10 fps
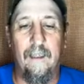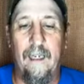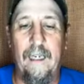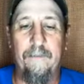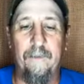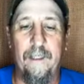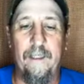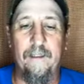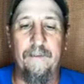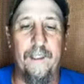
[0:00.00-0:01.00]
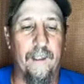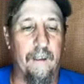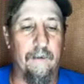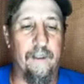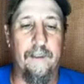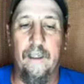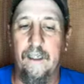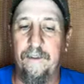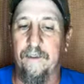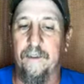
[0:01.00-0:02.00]
I have lived in all good
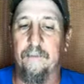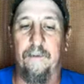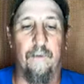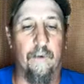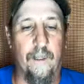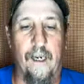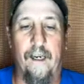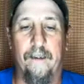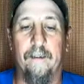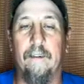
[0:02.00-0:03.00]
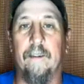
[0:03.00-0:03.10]
conscience before God